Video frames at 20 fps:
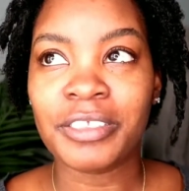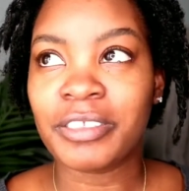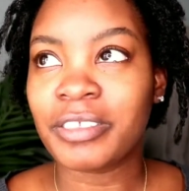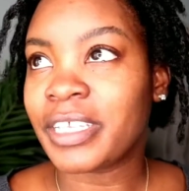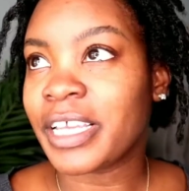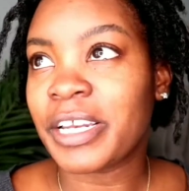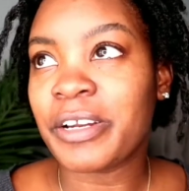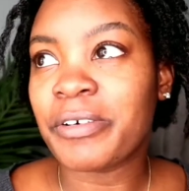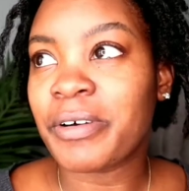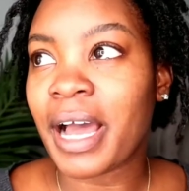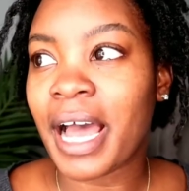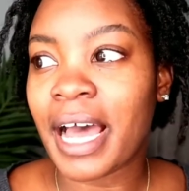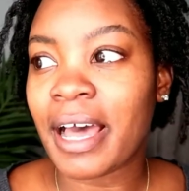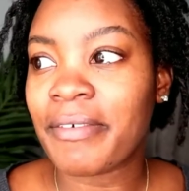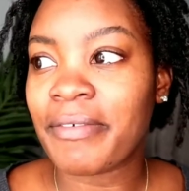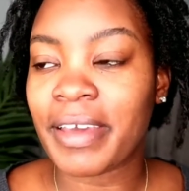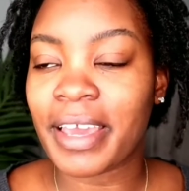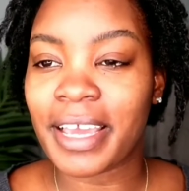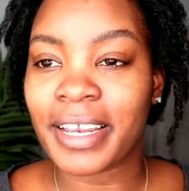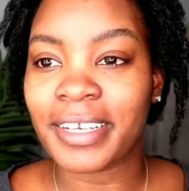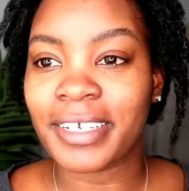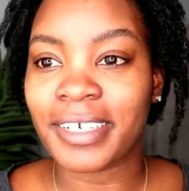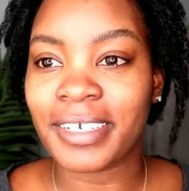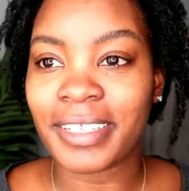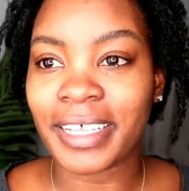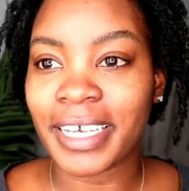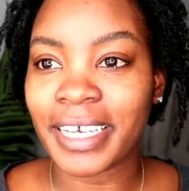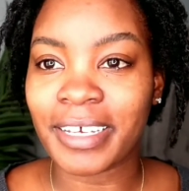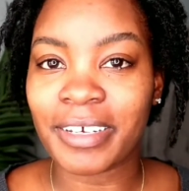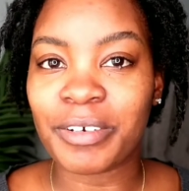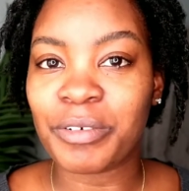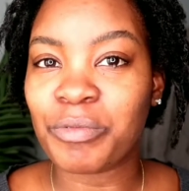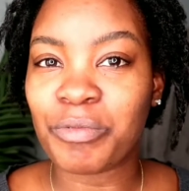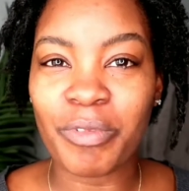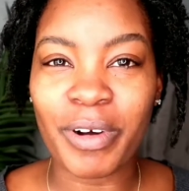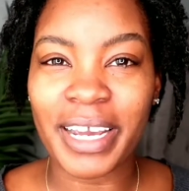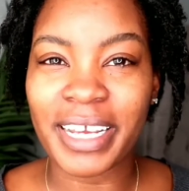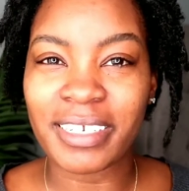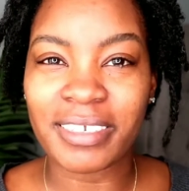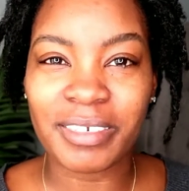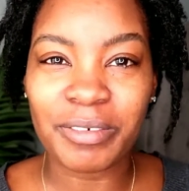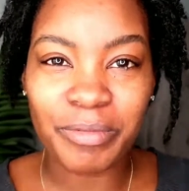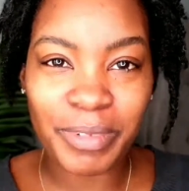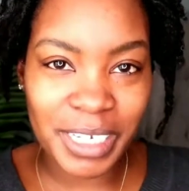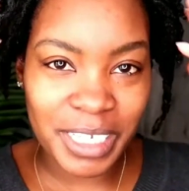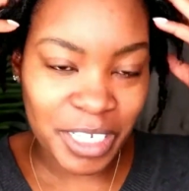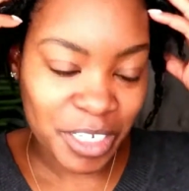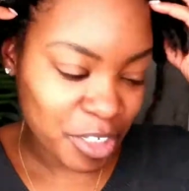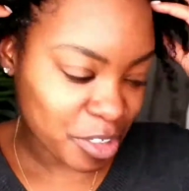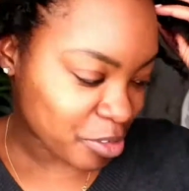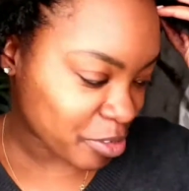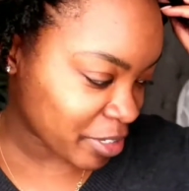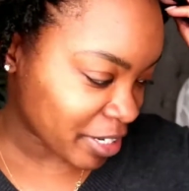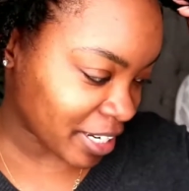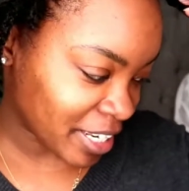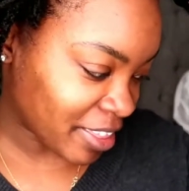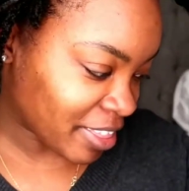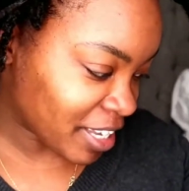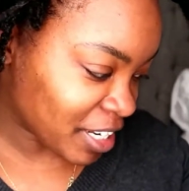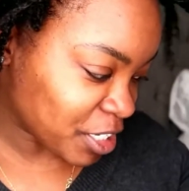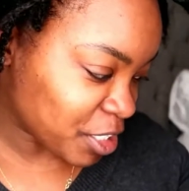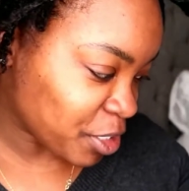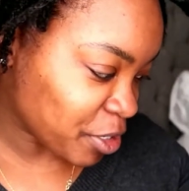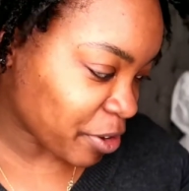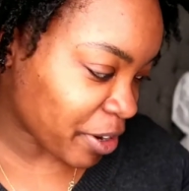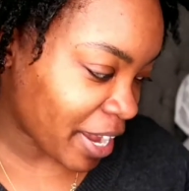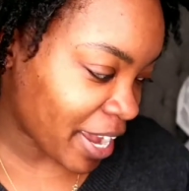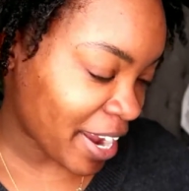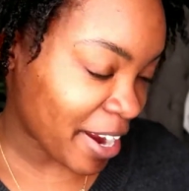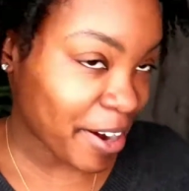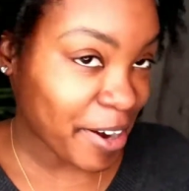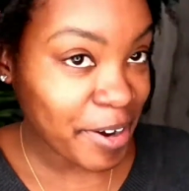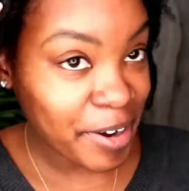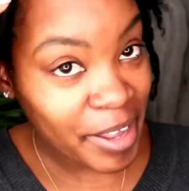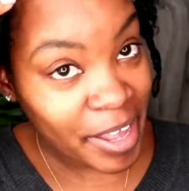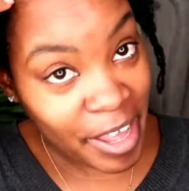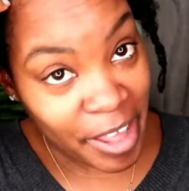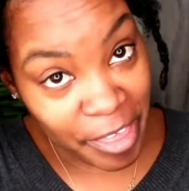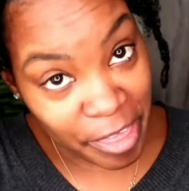They don't have any like white residue or anything to your hair.